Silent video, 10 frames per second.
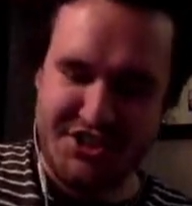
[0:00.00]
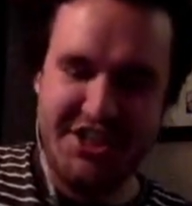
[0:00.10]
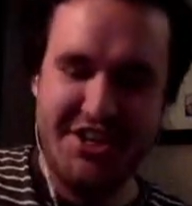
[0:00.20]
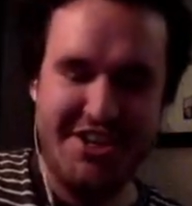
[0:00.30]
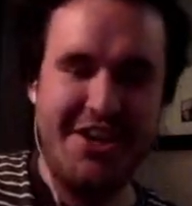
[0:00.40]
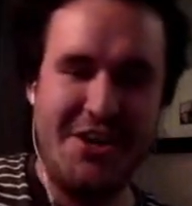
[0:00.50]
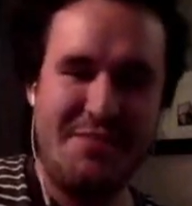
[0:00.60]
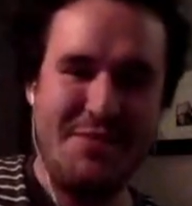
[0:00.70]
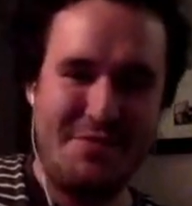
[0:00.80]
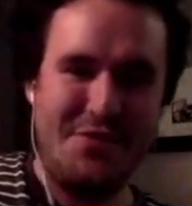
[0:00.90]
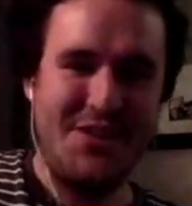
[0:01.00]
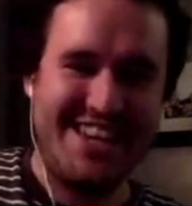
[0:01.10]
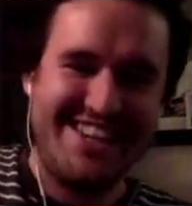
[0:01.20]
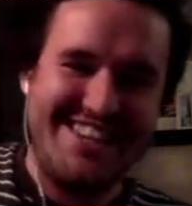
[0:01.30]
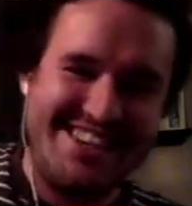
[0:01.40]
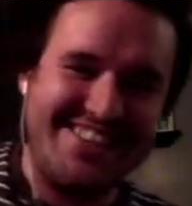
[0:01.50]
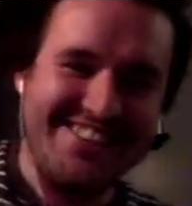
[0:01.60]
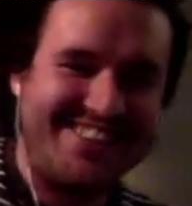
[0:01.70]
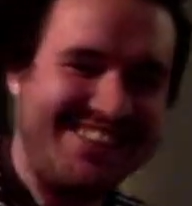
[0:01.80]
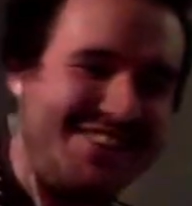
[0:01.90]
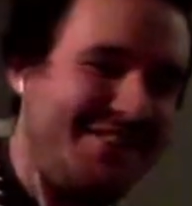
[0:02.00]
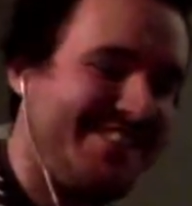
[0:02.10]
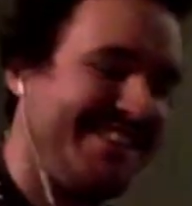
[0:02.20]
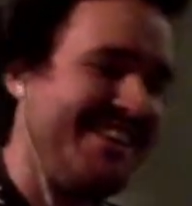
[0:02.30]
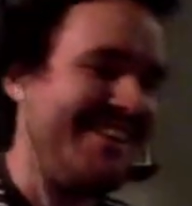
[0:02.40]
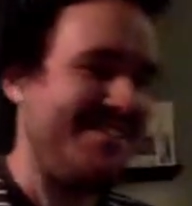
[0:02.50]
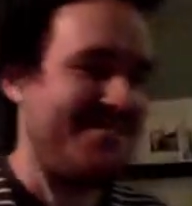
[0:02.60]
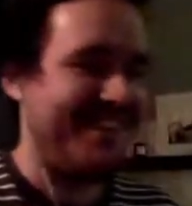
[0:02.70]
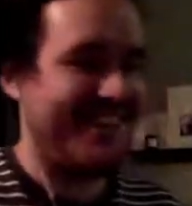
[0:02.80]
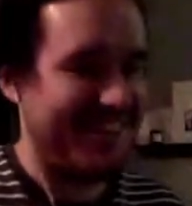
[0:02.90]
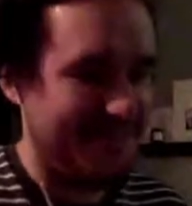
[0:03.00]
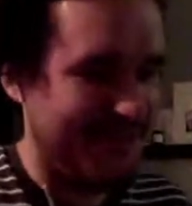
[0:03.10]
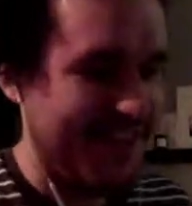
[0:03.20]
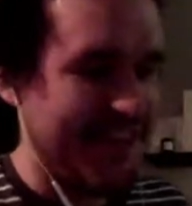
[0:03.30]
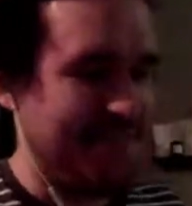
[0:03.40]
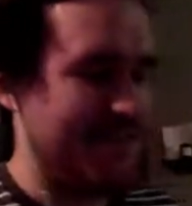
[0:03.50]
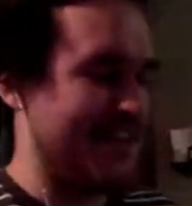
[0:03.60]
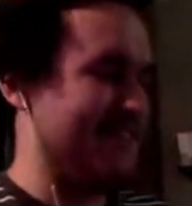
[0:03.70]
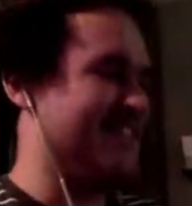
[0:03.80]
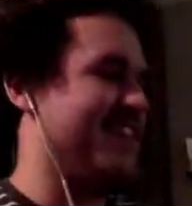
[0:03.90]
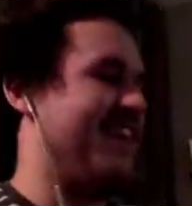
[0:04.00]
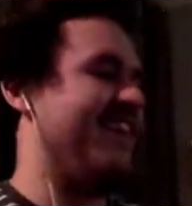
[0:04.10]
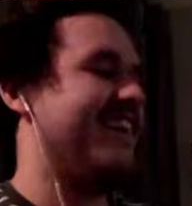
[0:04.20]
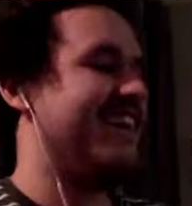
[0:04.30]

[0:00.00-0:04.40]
study up for like a year if I can be given that.